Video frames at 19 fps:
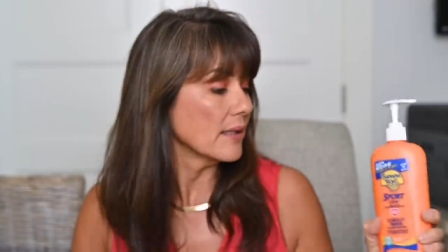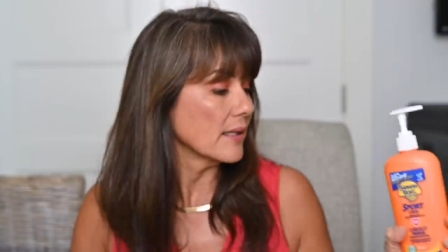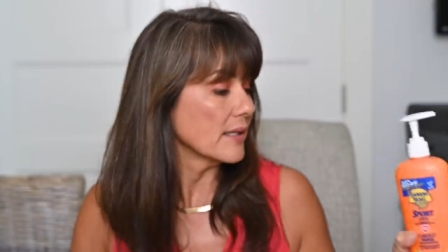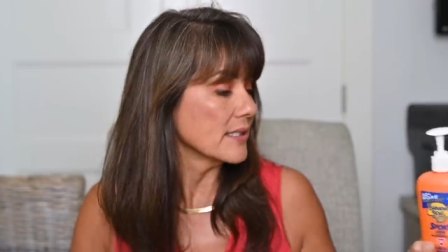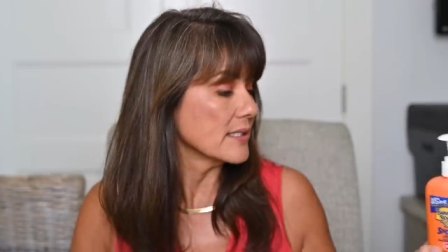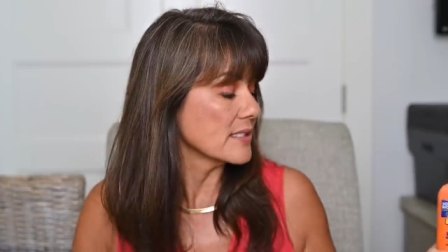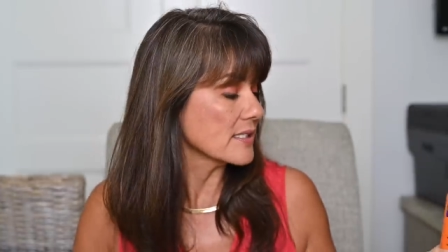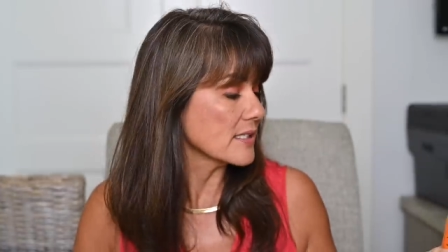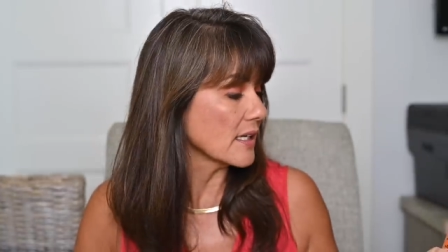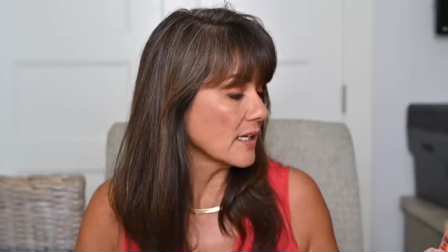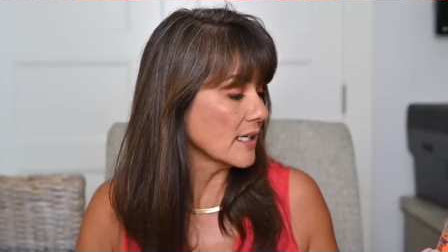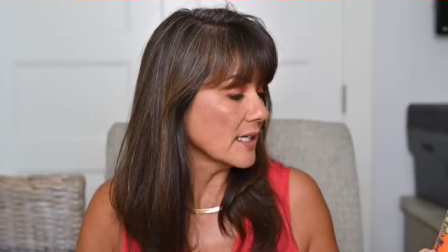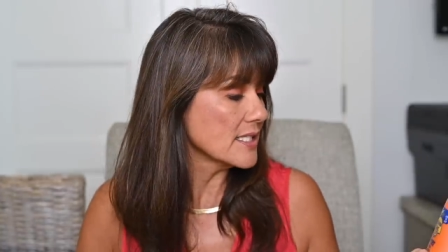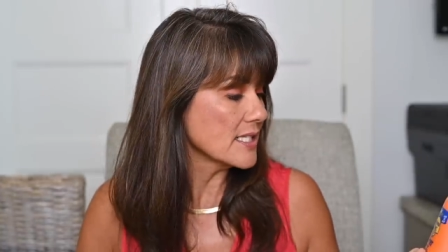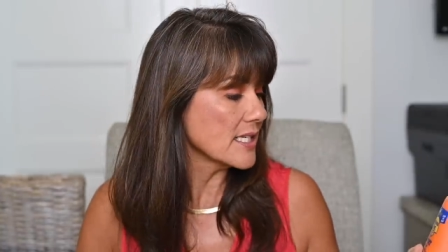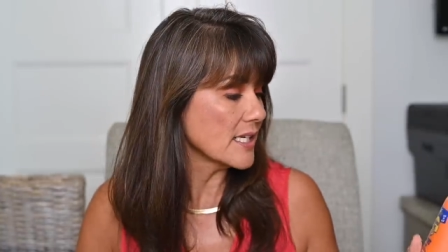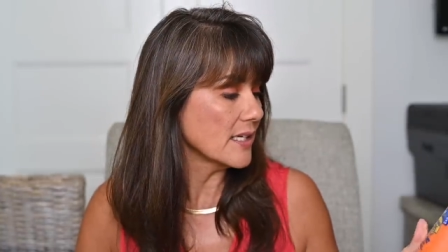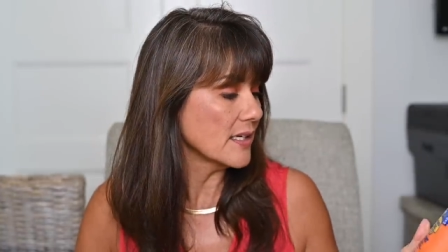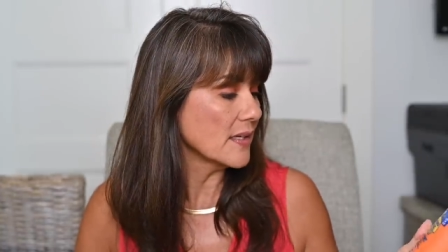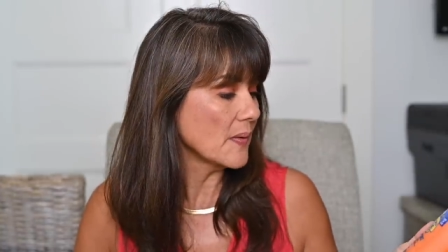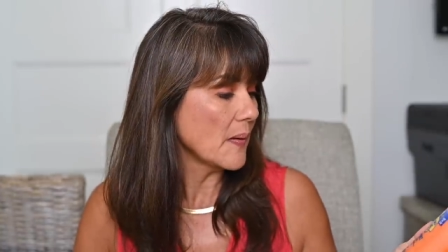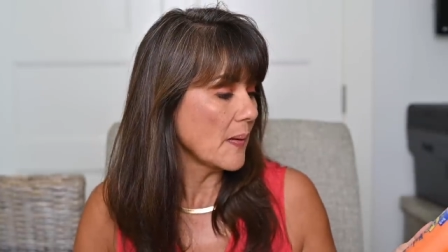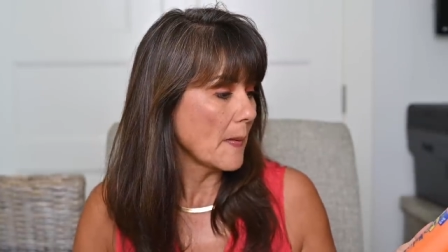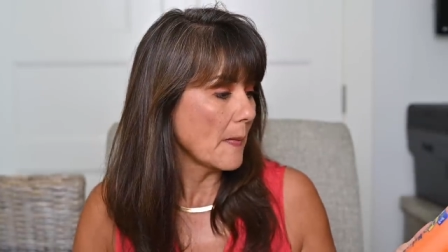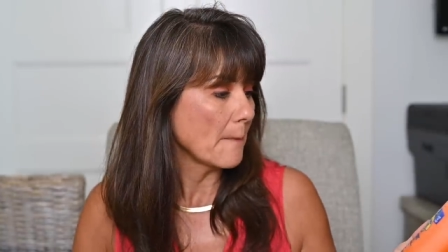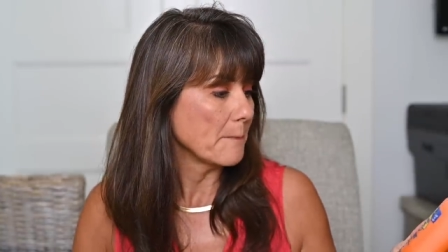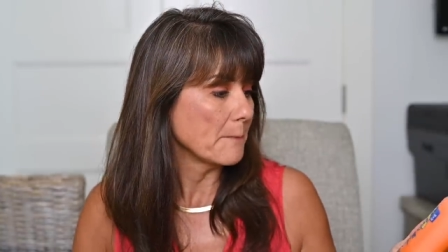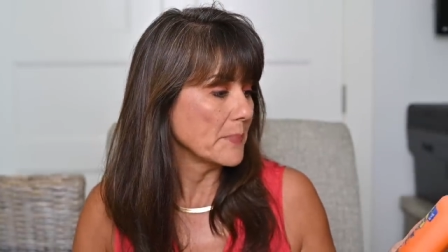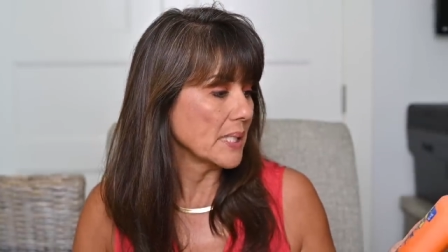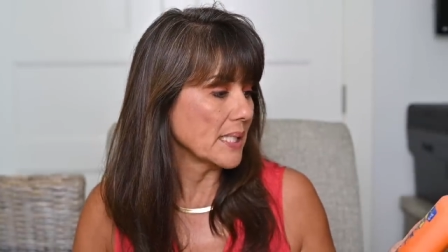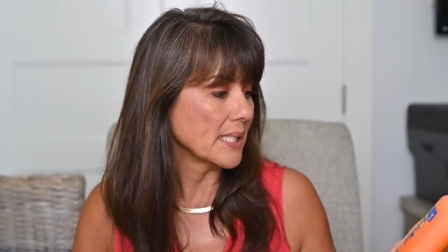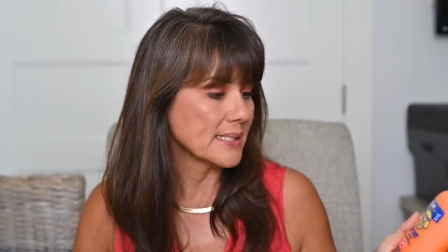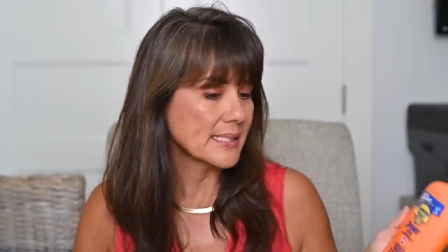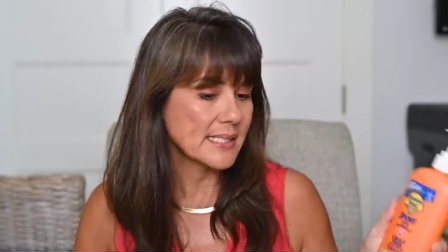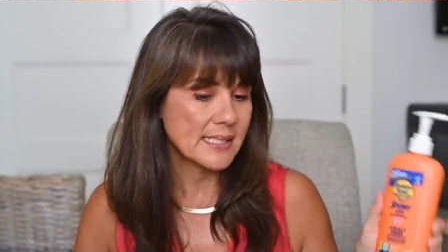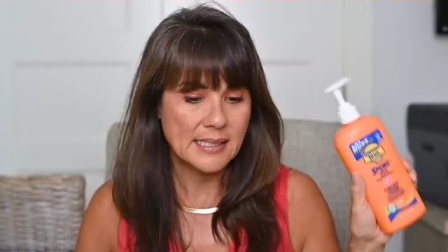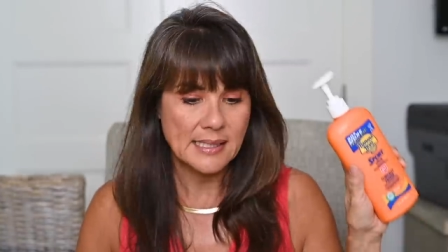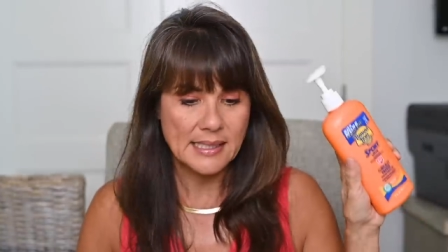this condo.
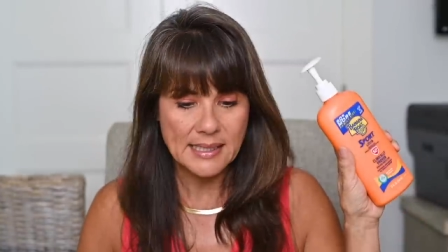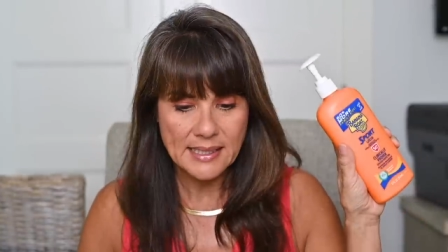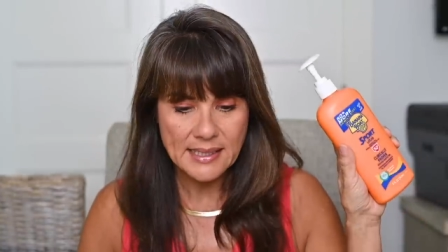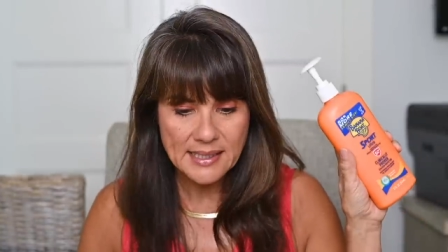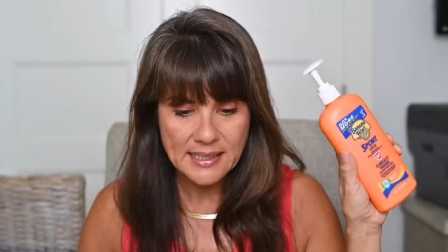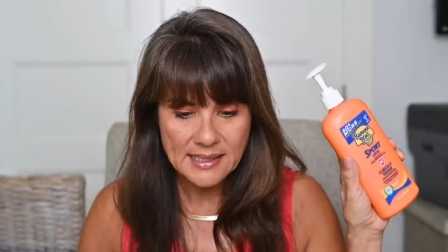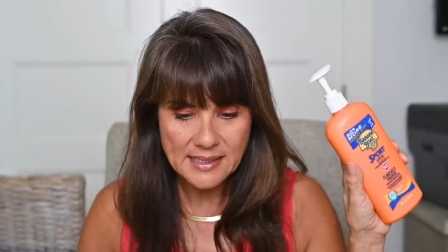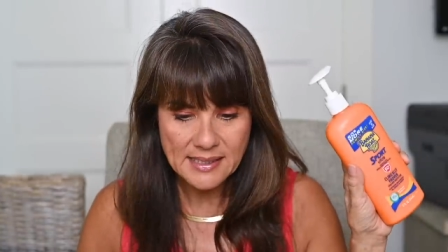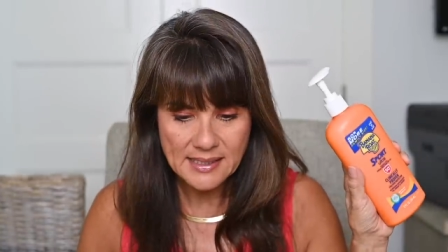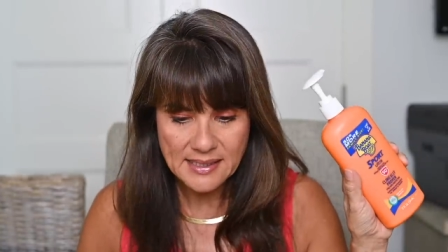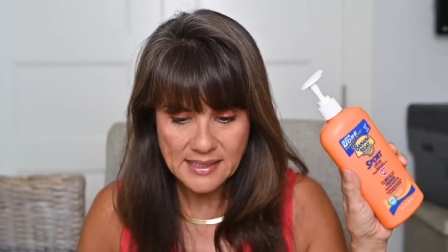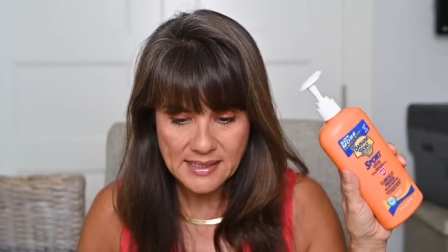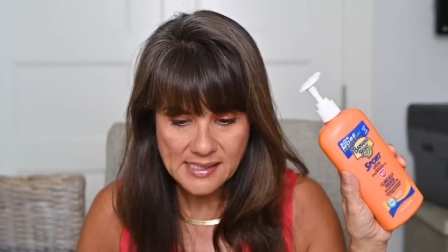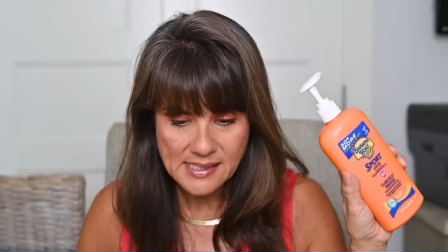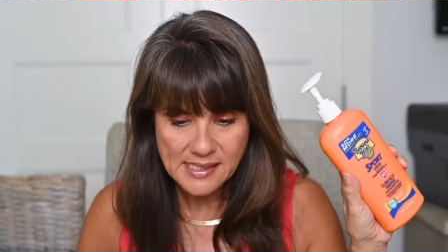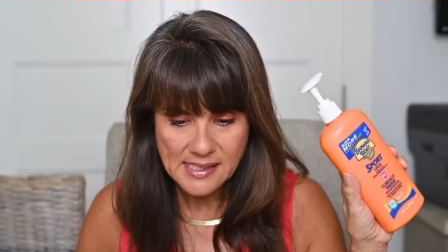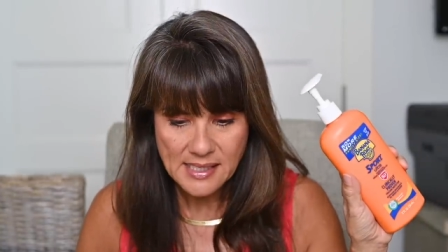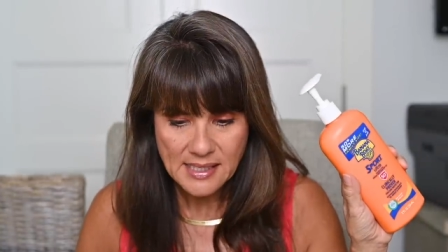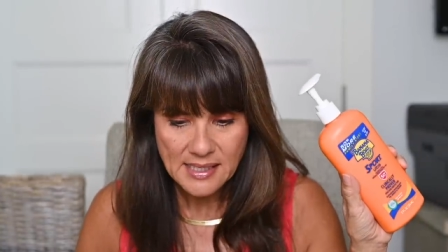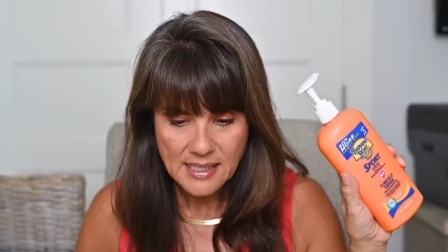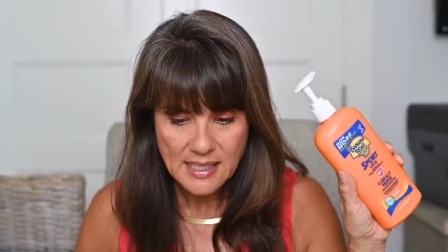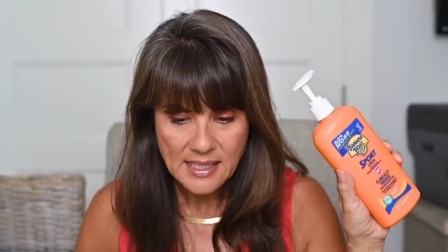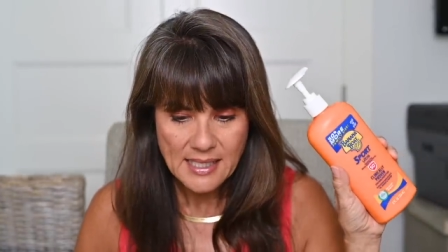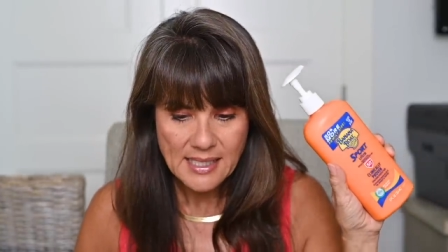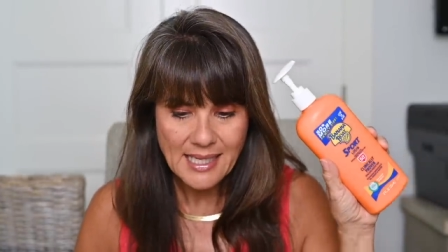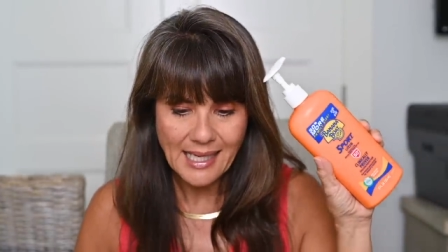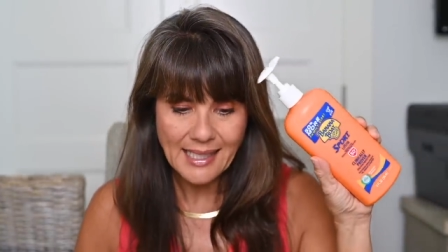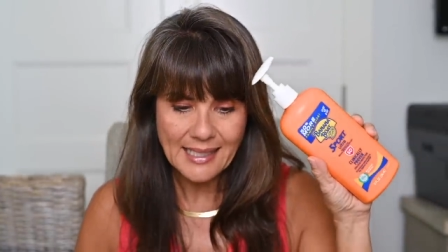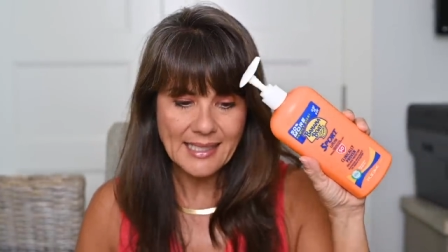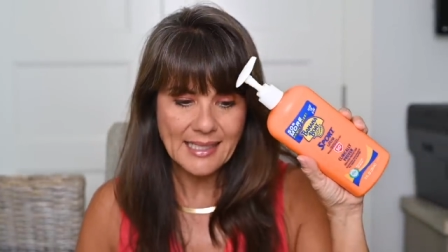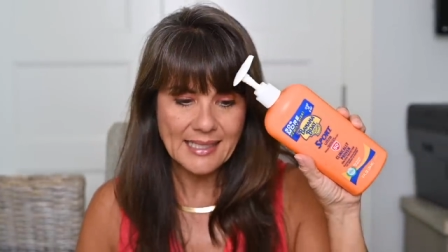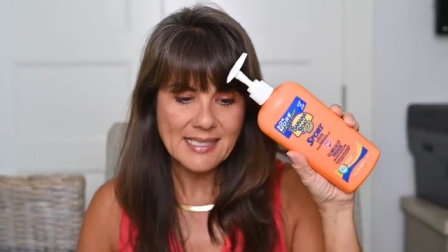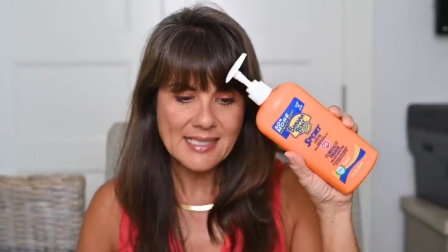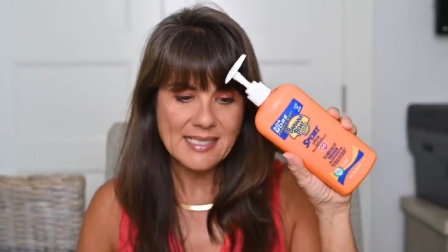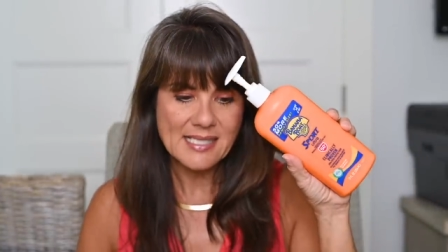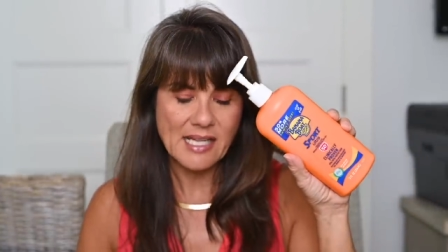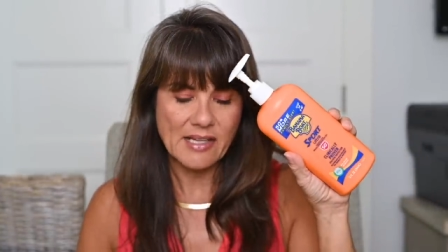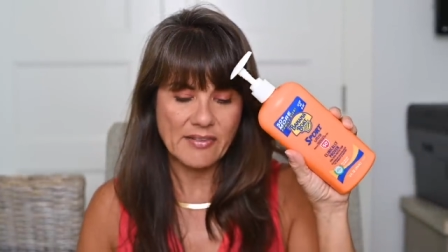But uh, it is nine
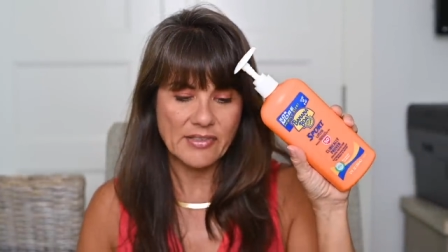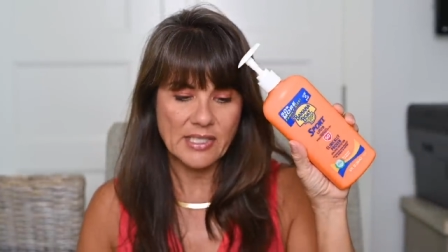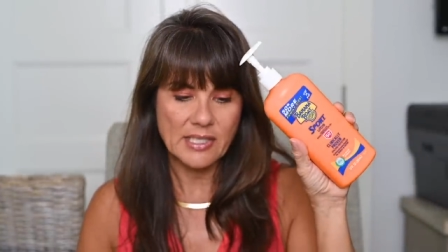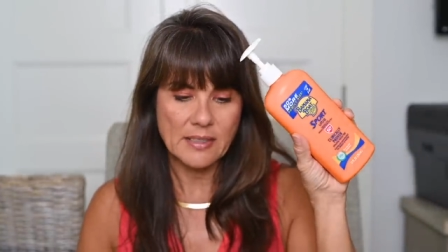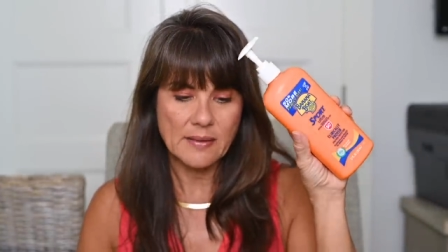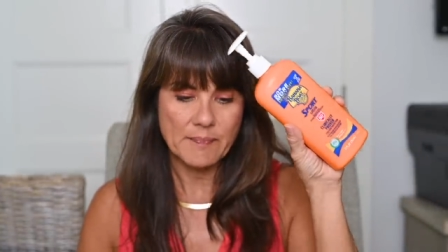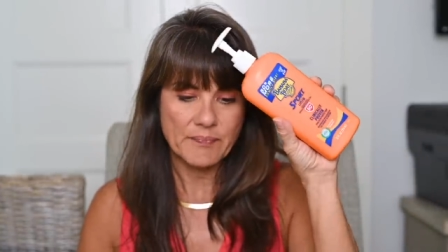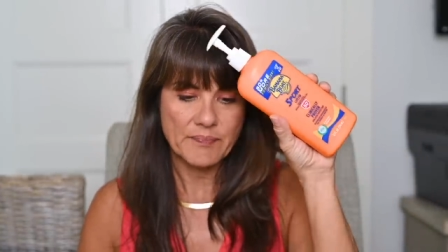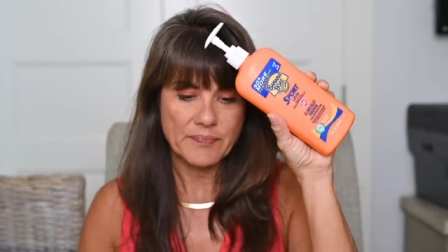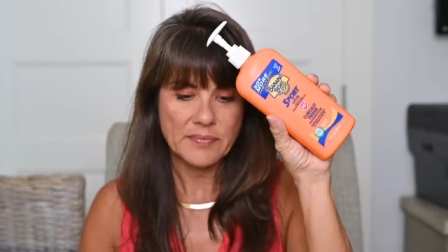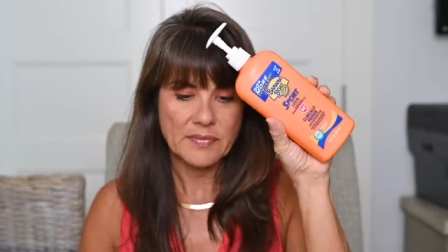ninety-seven